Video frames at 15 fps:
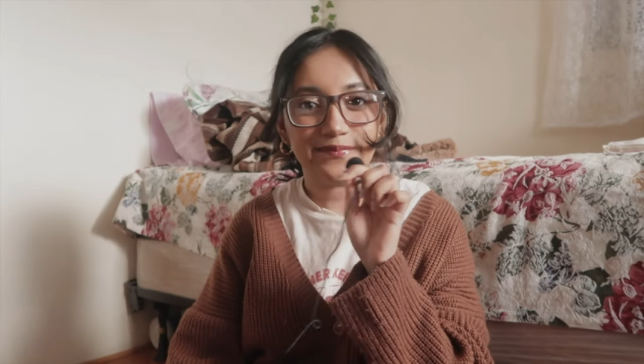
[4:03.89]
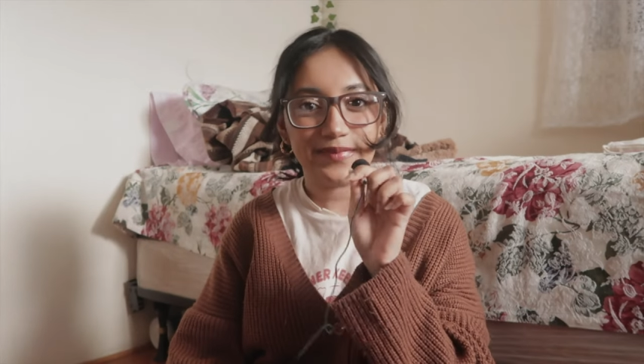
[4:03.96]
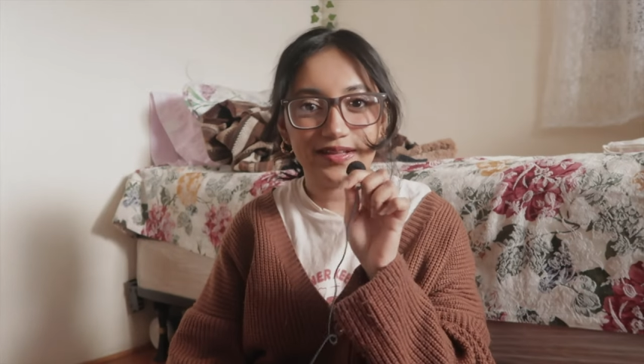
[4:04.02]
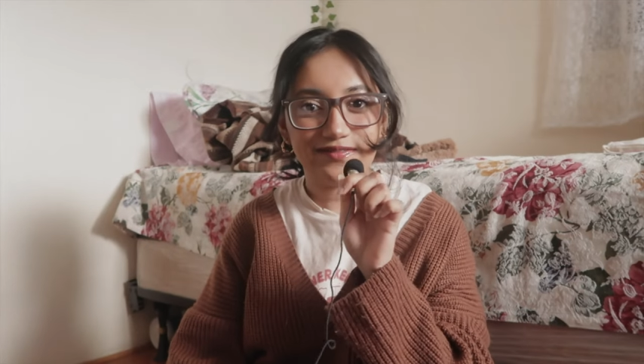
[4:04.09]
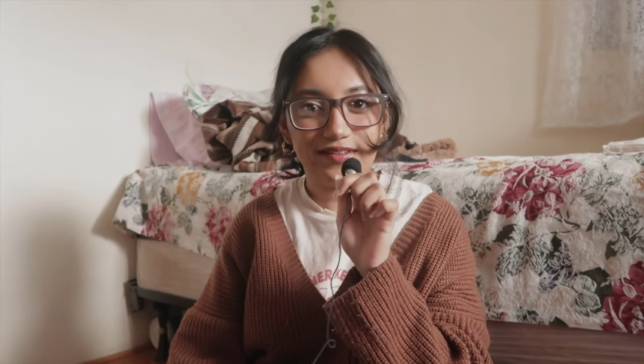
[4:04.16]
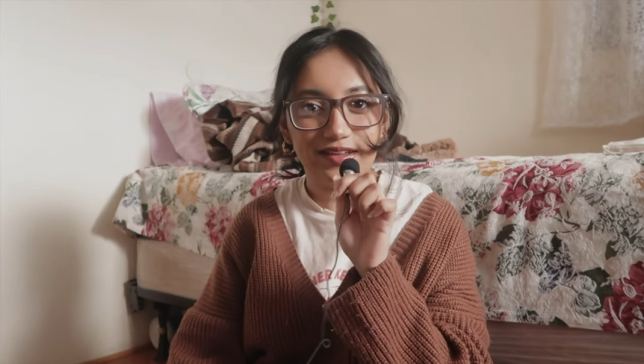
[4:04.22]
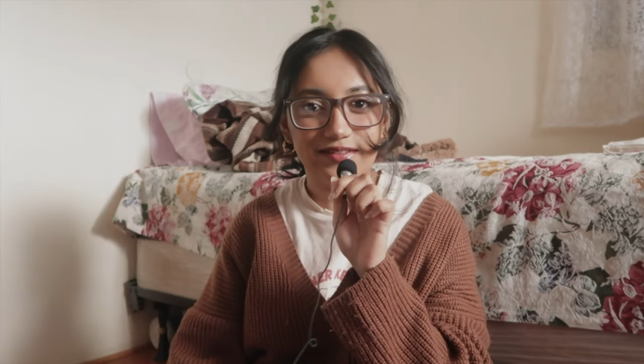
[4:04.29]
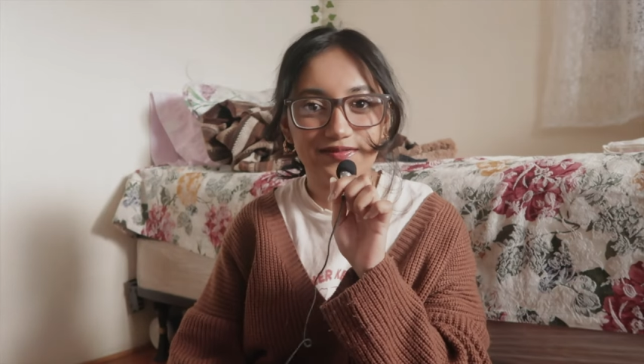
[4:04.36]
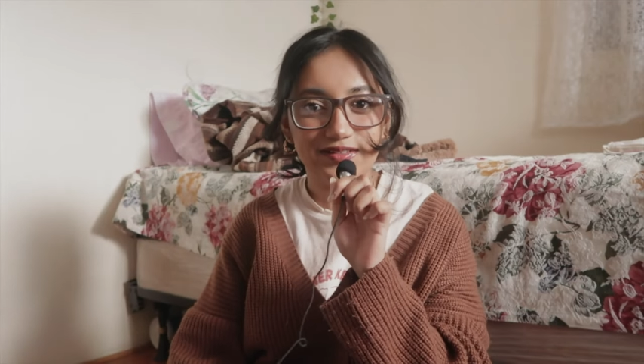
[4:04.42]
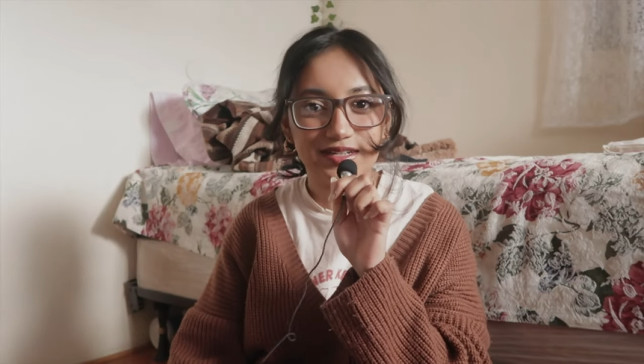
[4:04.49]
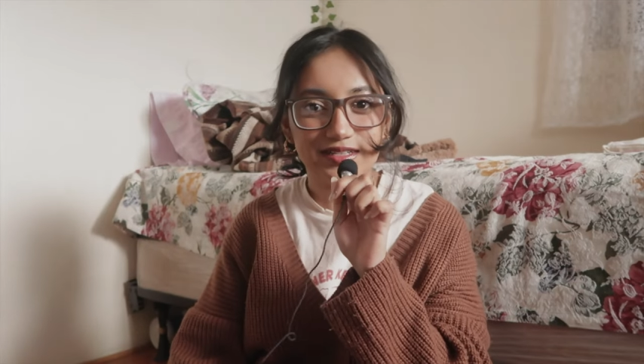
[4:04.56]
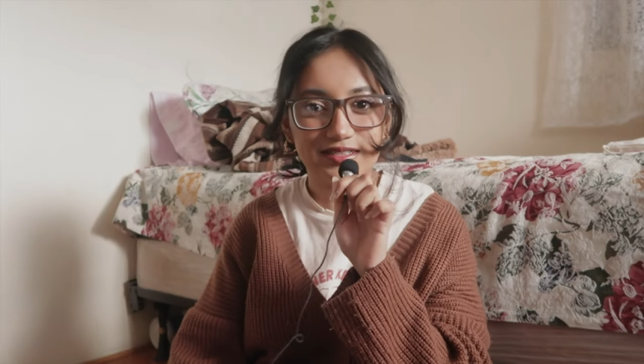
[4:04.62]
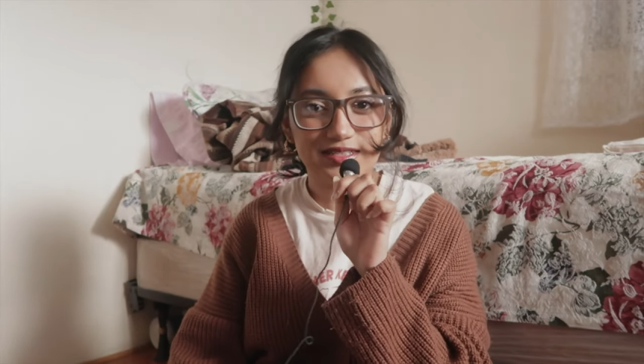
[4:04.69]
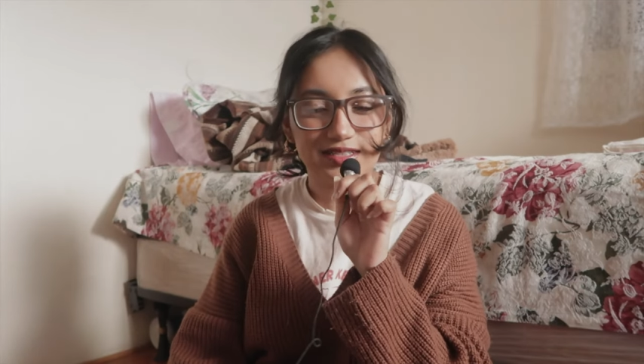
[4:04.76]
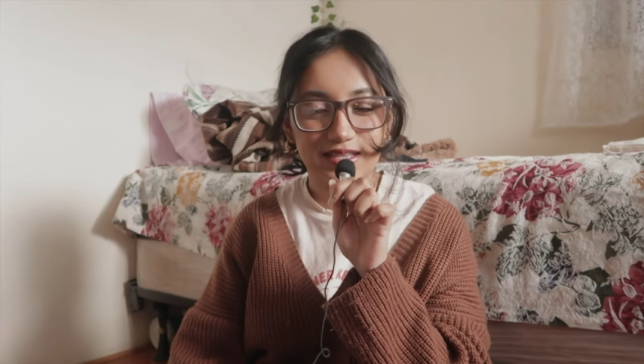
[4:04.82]
my
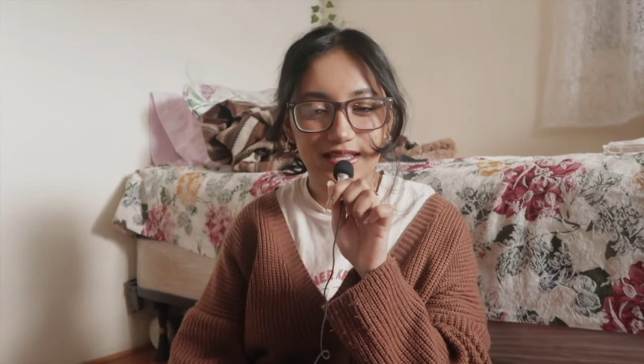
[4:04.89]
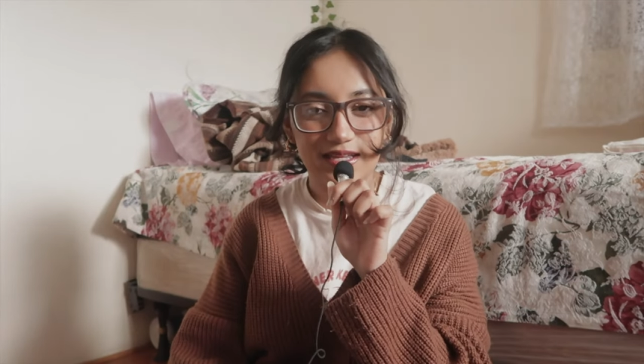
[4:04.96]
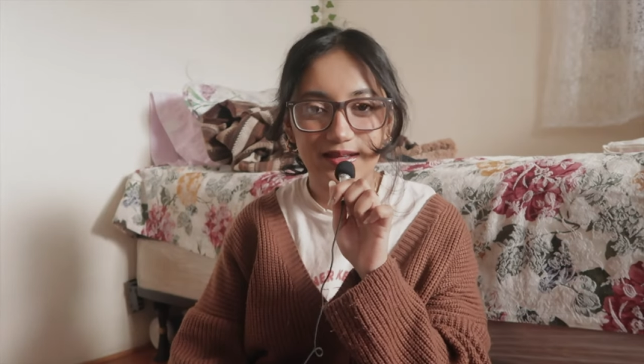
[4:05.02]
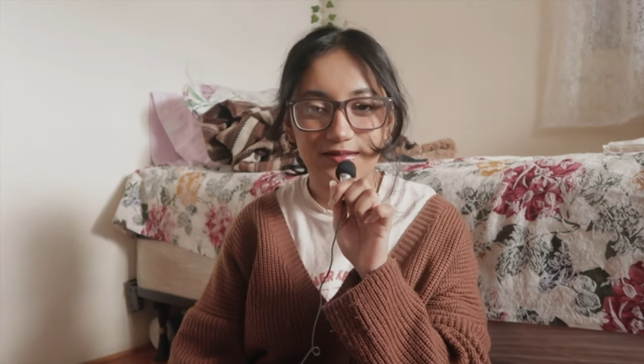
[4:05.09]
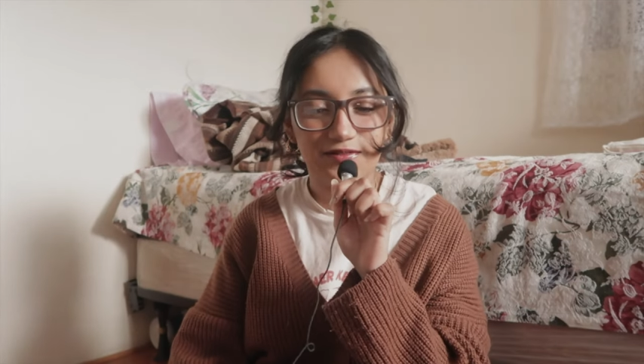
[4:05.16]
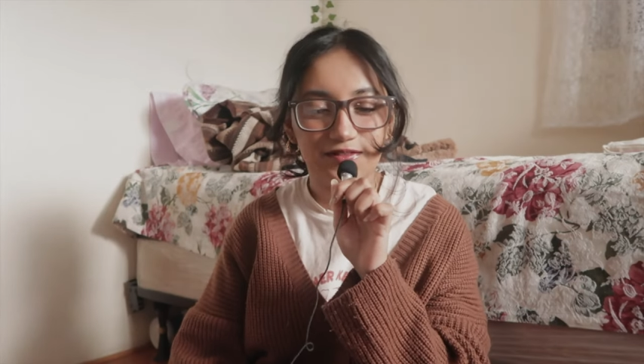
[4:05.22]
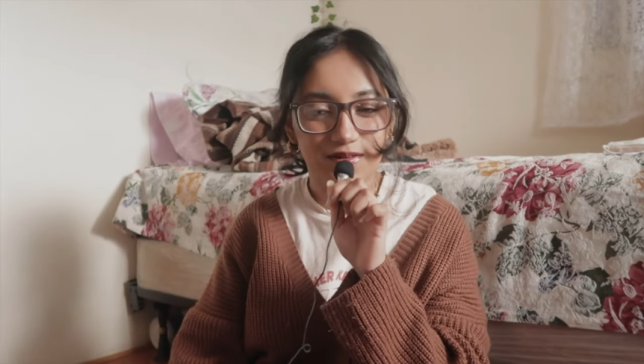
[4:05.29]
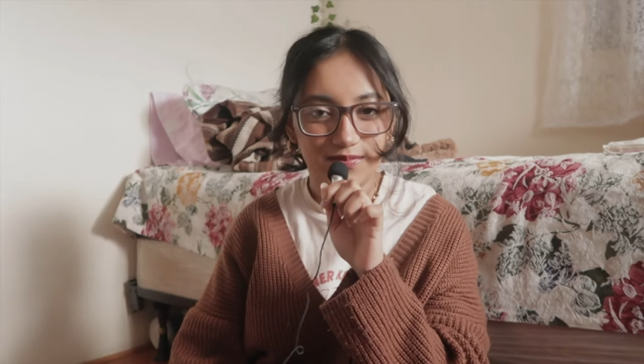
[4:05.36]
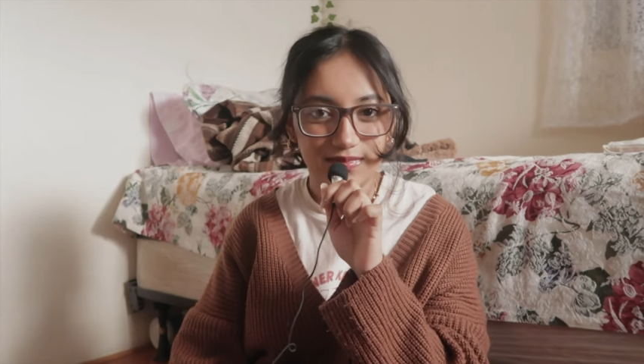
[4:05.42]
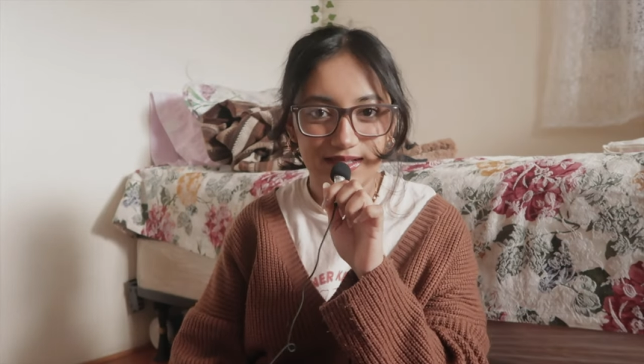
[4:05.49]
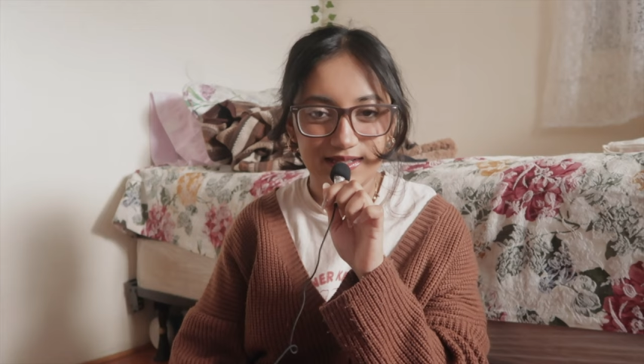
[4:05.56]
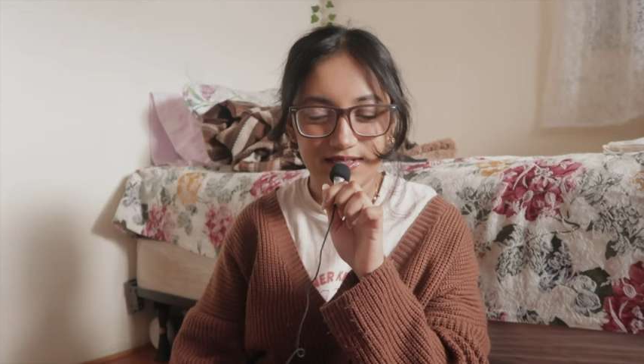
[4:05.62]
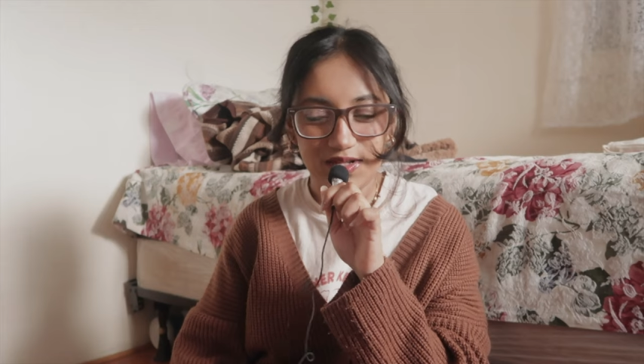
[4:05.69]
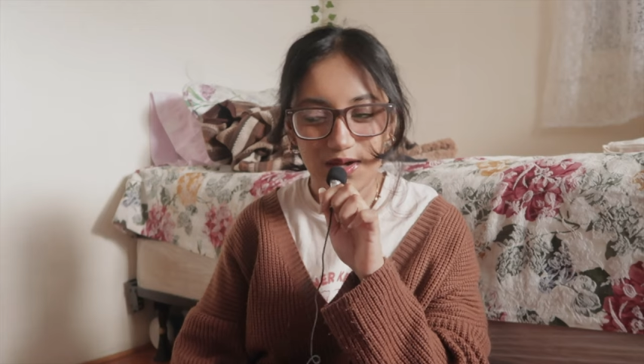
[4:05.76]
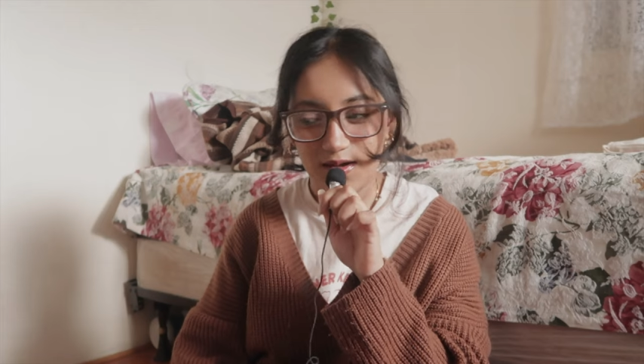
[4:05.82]
favorite thing from
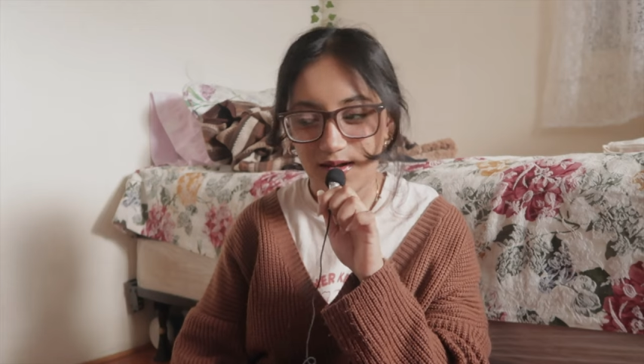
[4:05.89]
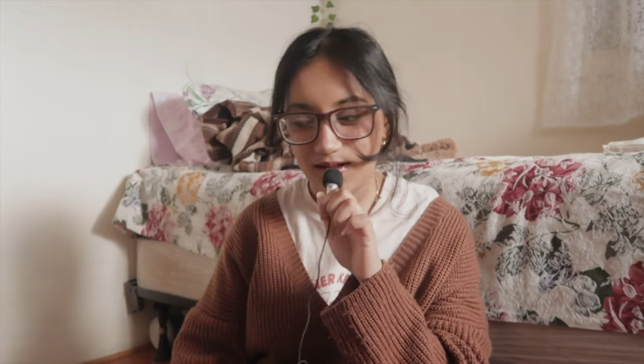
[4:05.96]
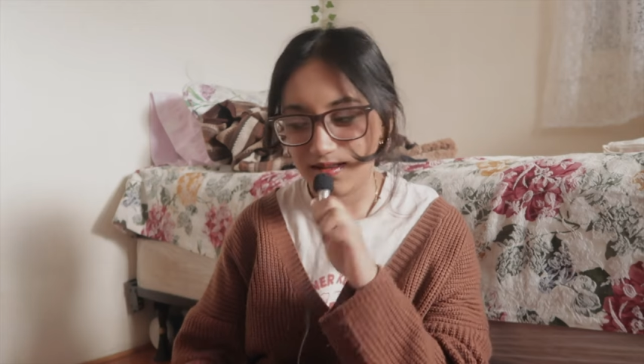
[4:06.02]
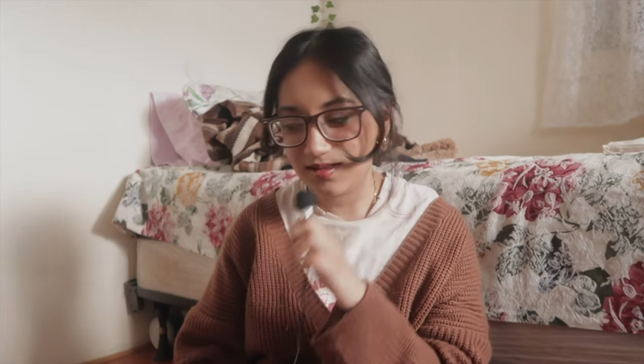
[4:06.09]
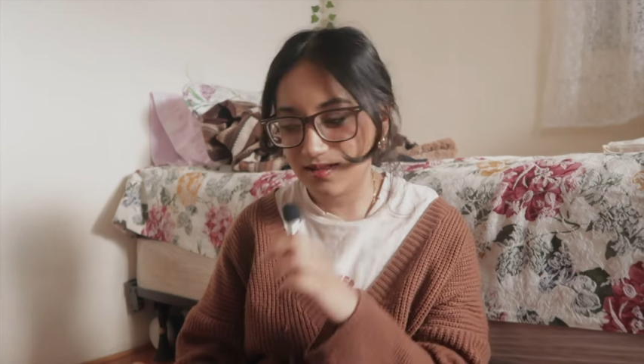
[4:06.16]
this haul.